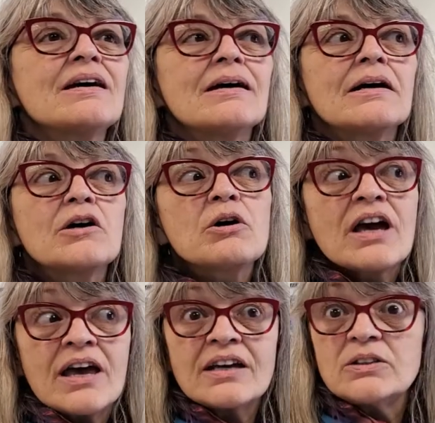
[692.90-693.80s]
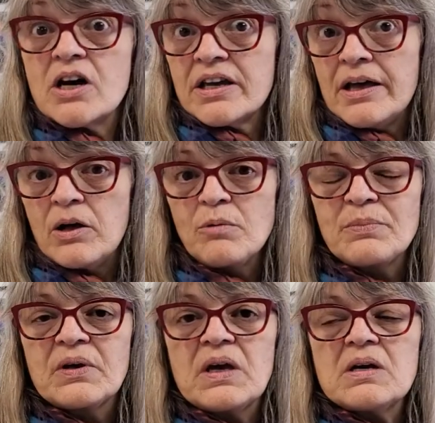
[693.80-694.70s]
I had a lot of
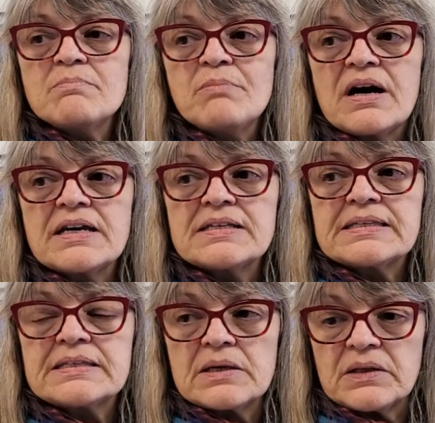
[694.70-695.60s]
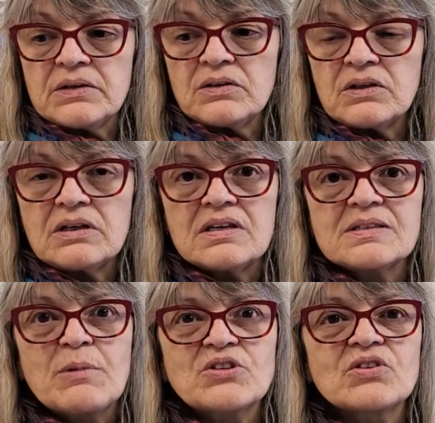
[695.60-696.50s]
help. My son
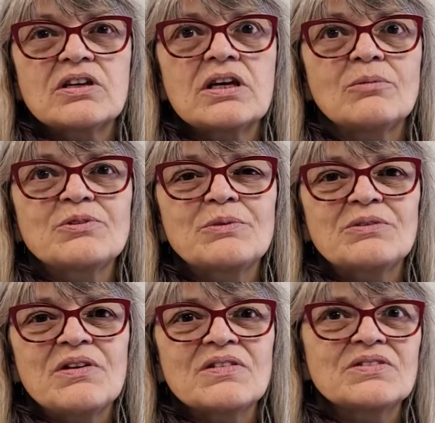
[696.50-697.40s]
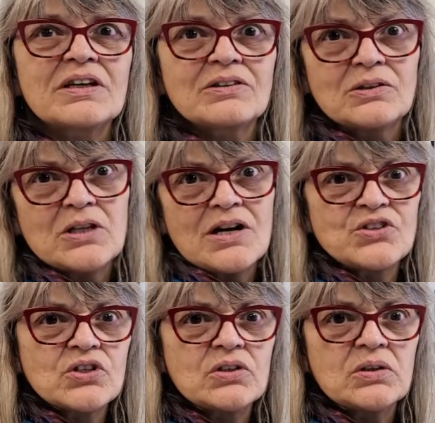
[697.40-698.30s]
especially helped me with the
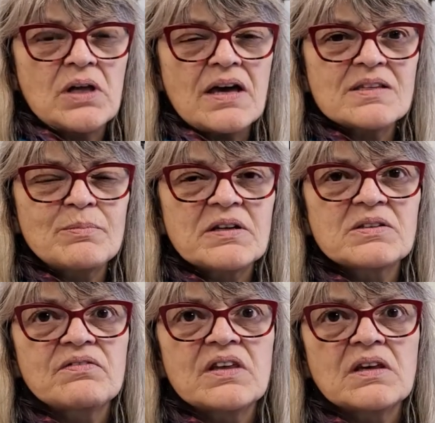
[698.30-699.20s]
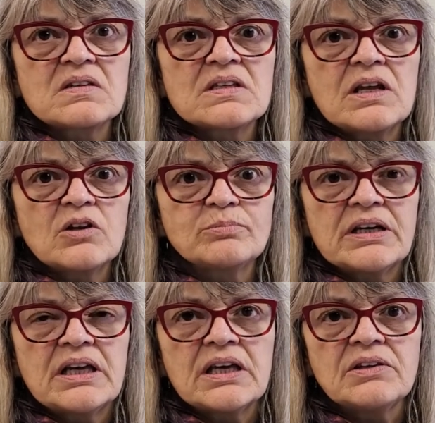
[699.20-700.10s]
technological aspects of things and held
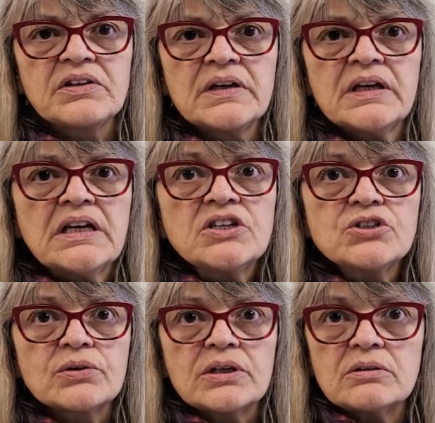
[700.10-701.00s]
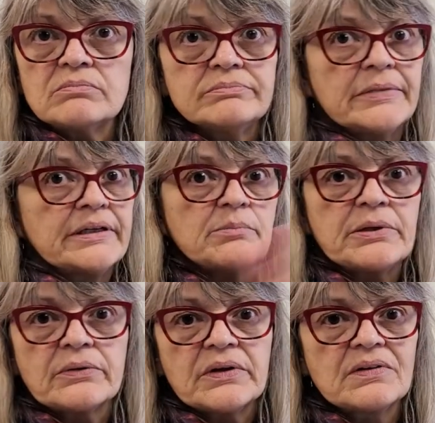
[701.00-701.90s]
my hand during many
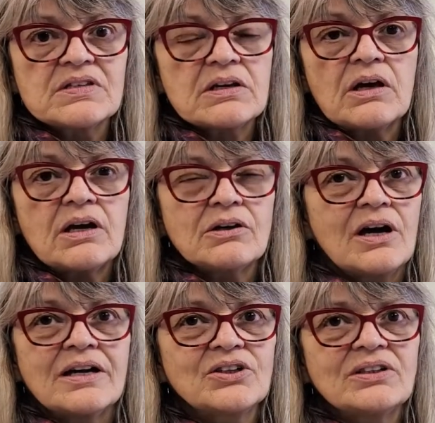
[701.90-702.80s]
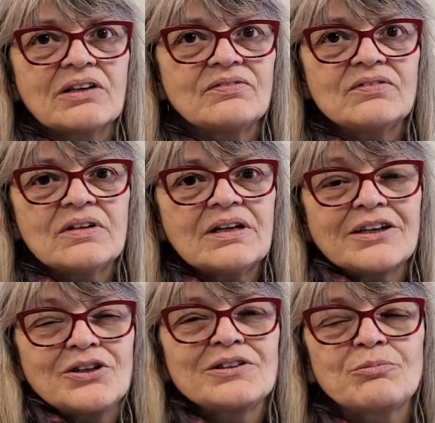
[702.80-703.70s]
periods. I couldn't
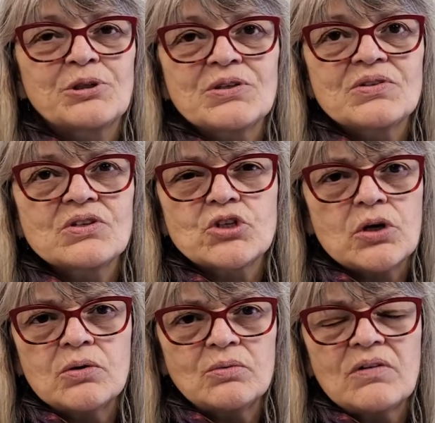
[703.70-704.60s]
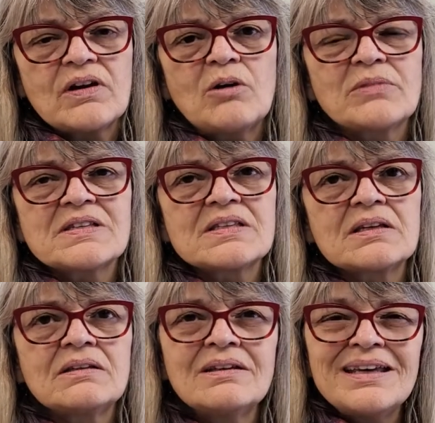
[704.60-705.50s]
have produced this show without my
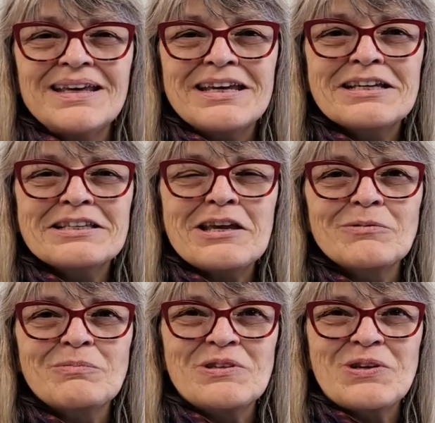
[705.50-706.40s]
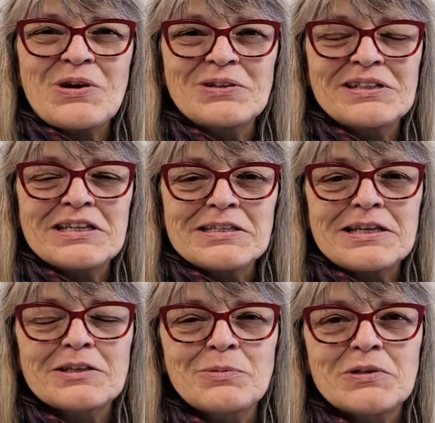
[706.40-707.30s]
son, Camden Bizard, and his
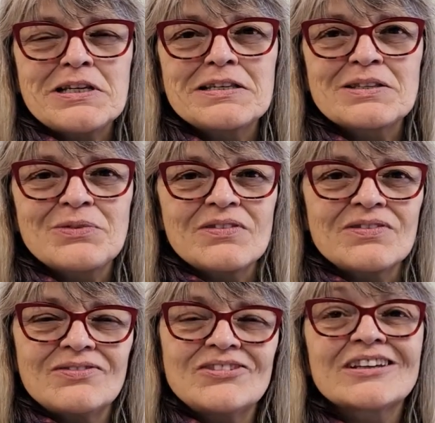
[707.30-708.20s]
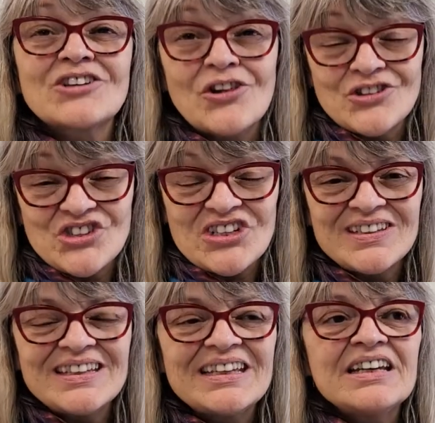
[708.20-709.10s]
expertise with technology.
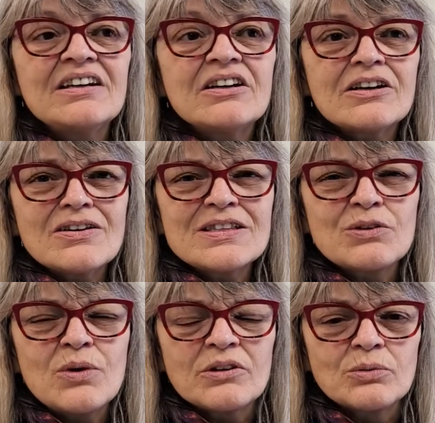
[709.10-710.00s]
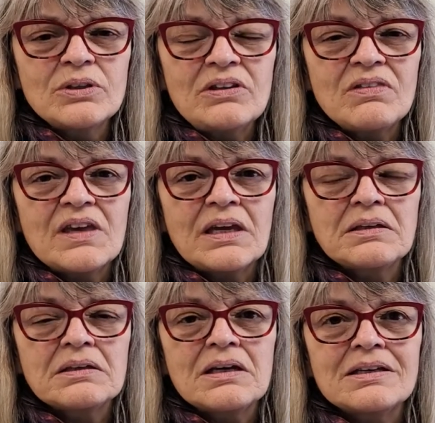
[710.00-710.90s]
I also want to really
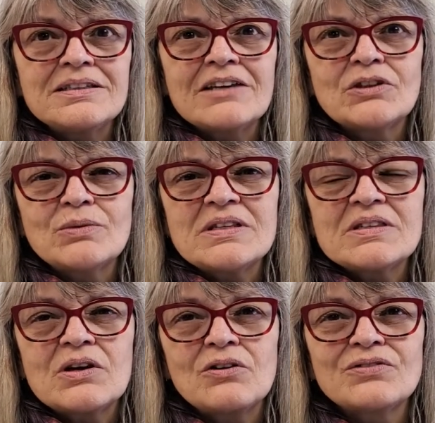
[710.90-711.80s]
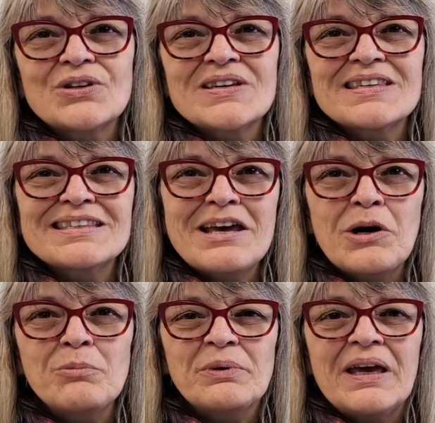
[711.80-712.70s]
thank David Riccio for his
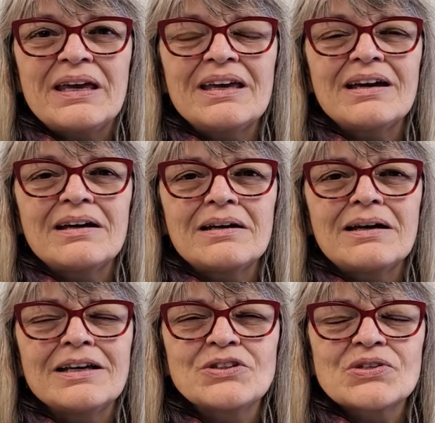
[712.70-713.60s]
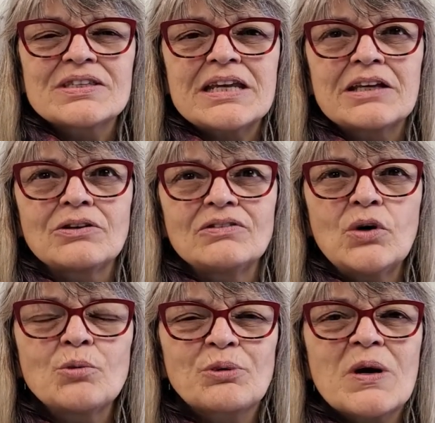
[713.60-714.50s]
help understanding the
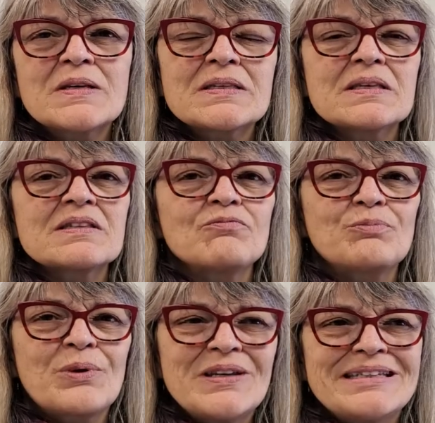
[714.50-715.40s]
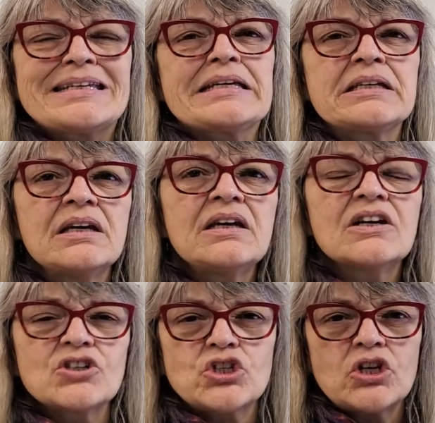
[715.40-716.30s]
whole process of printing
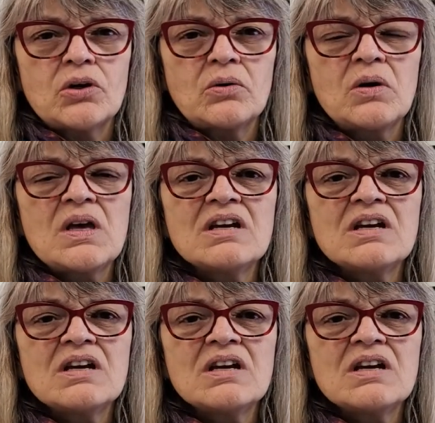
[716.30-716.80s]
a show.